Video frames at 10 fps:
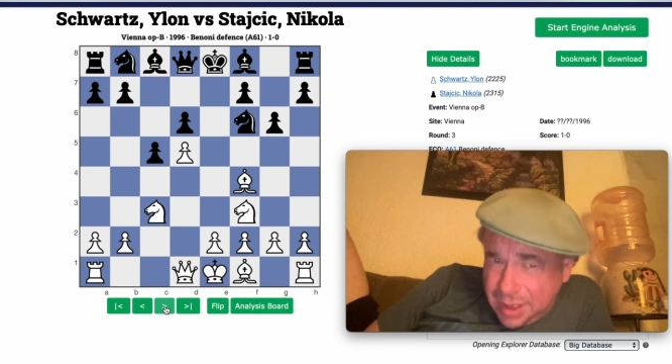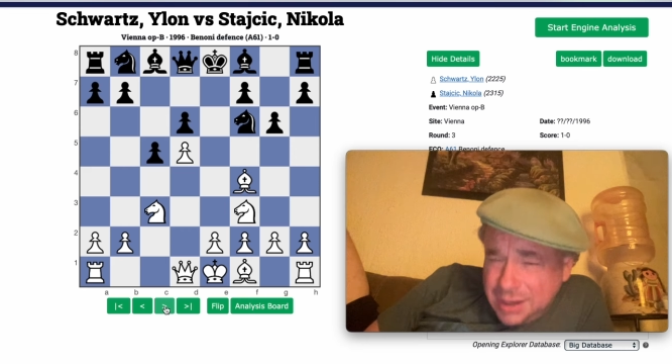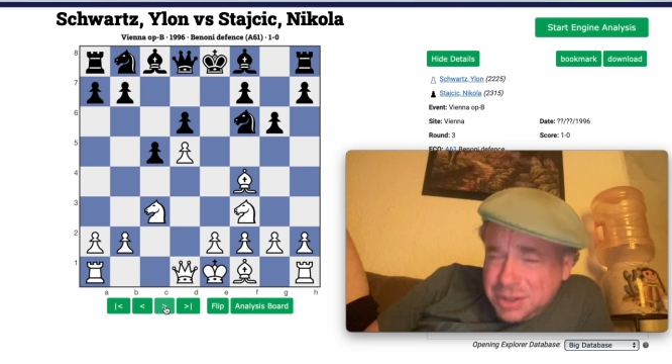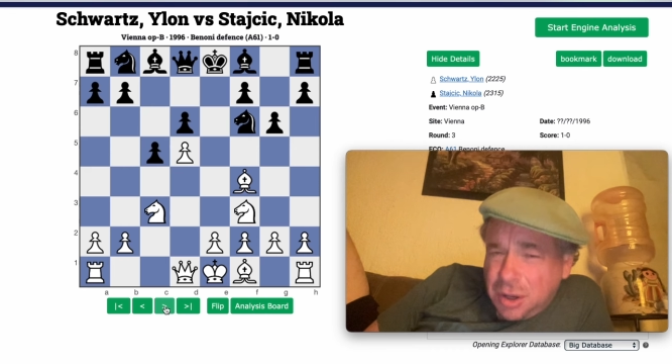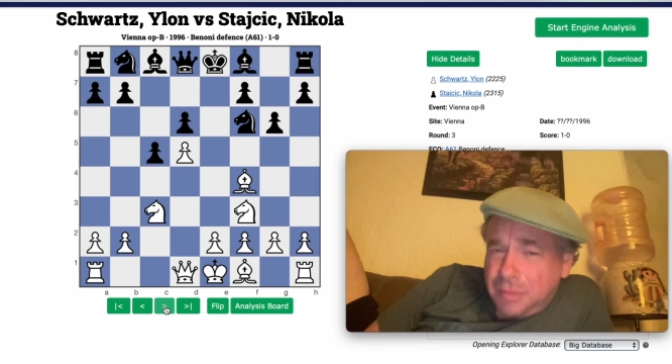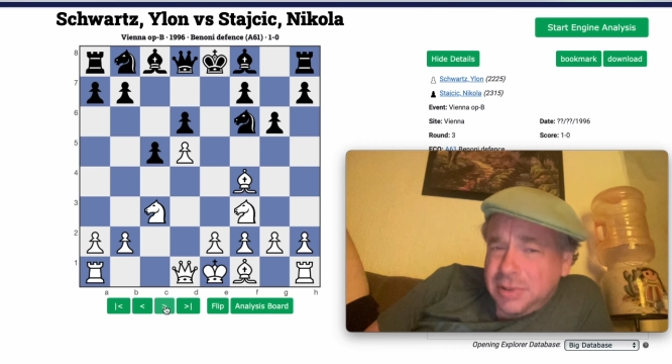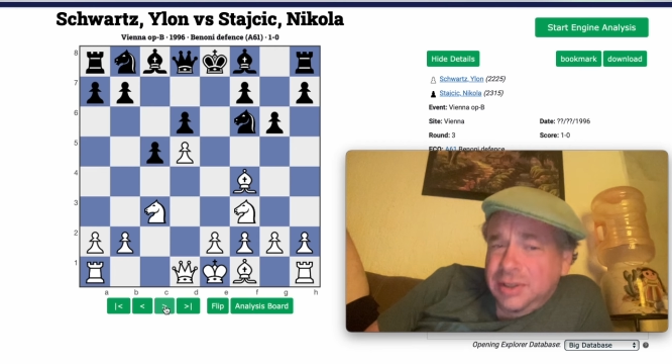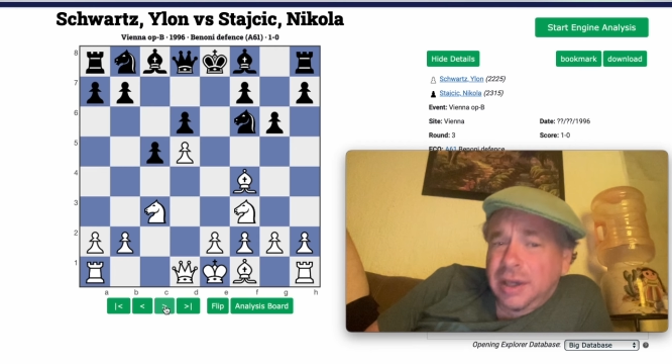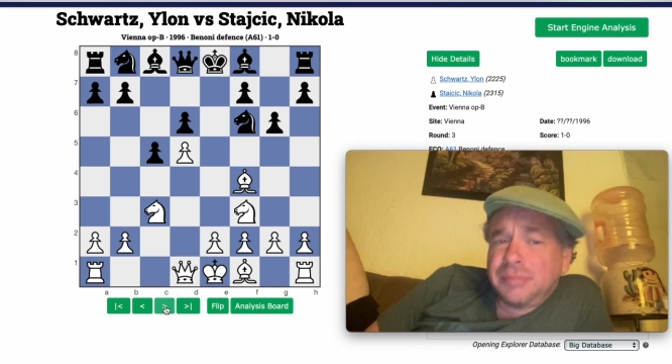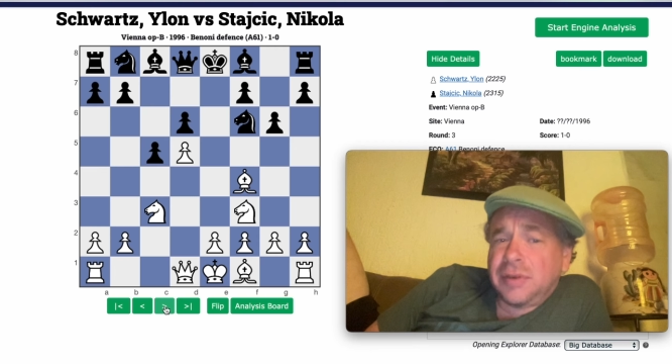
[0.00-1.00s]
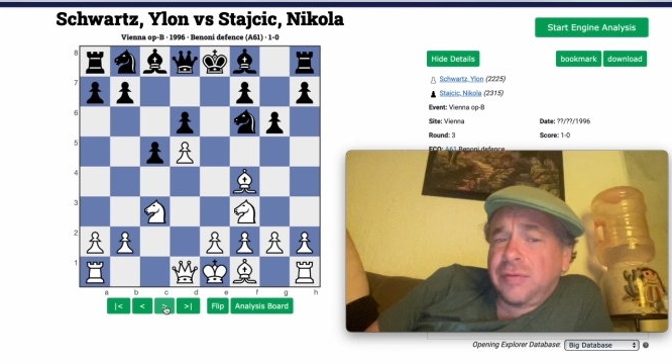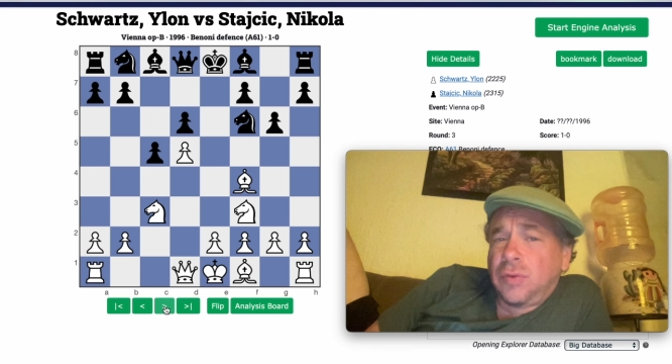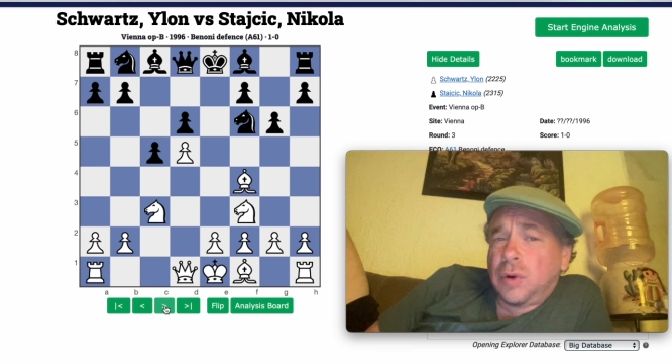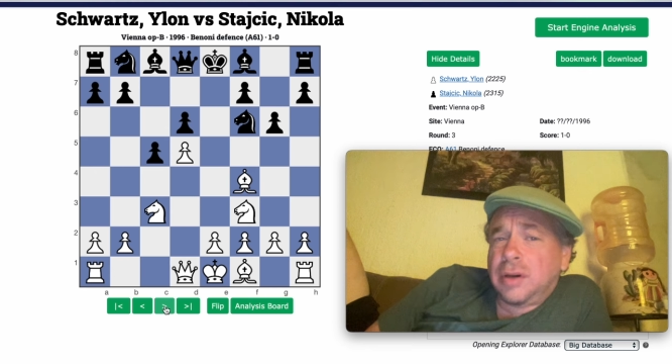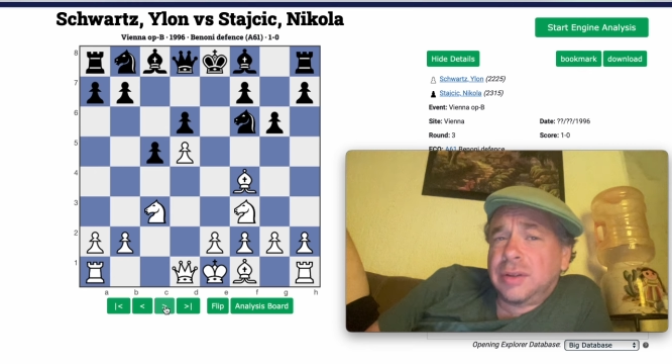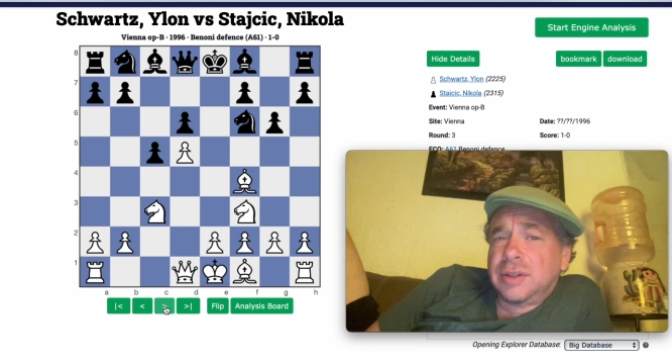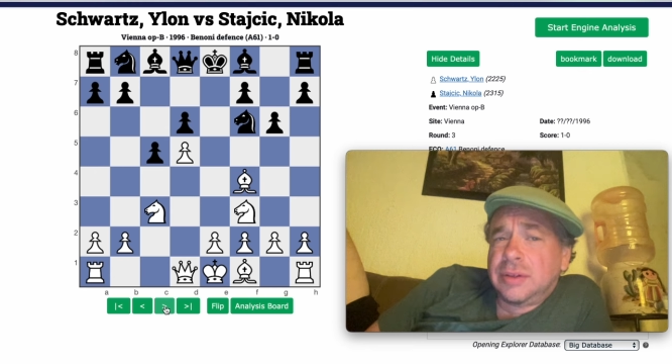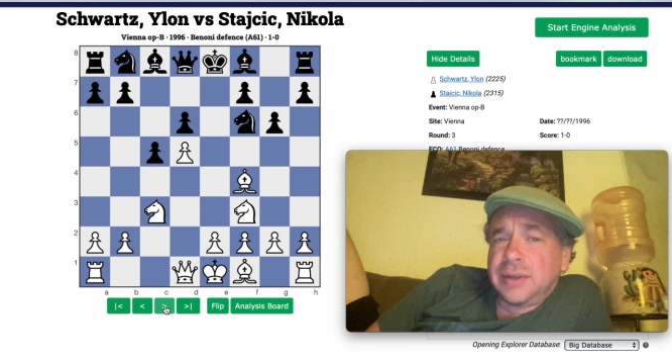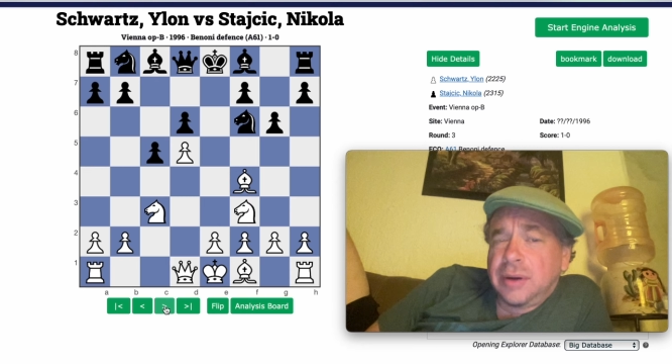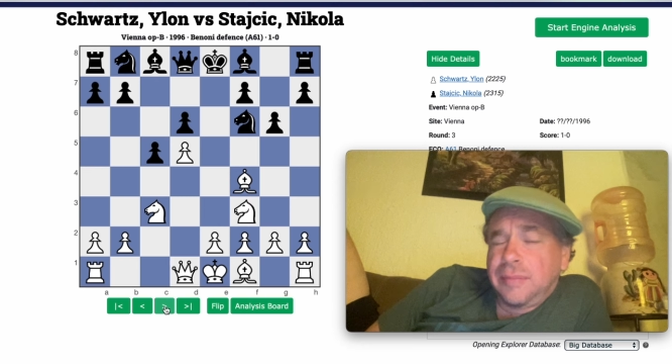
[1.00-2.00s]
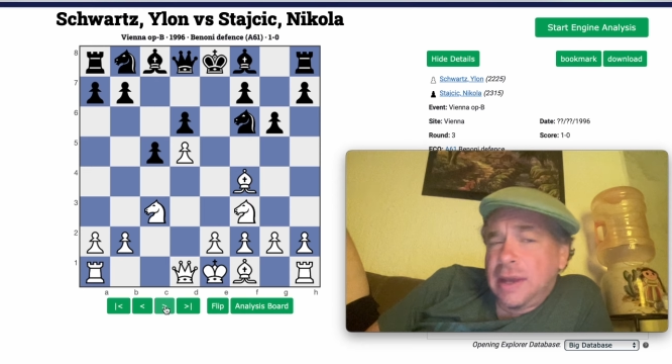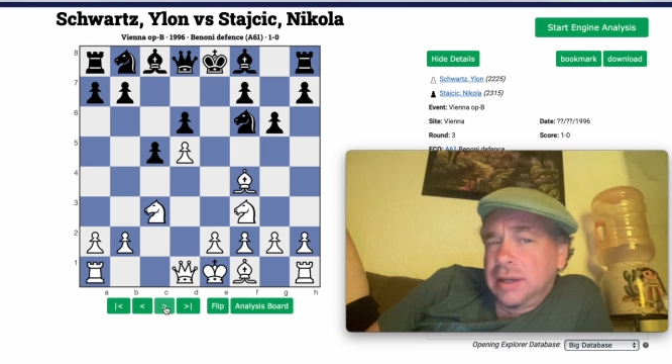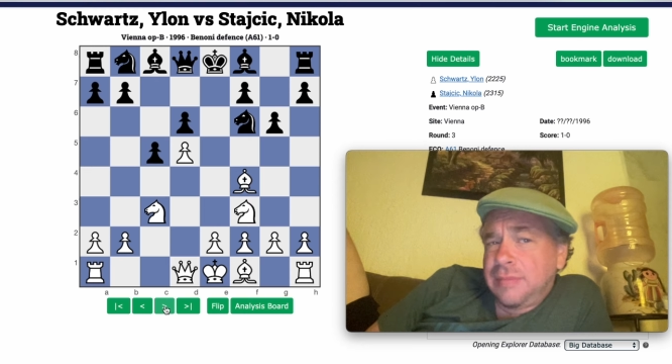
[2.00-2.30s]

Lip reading: It's all been done before, and there are many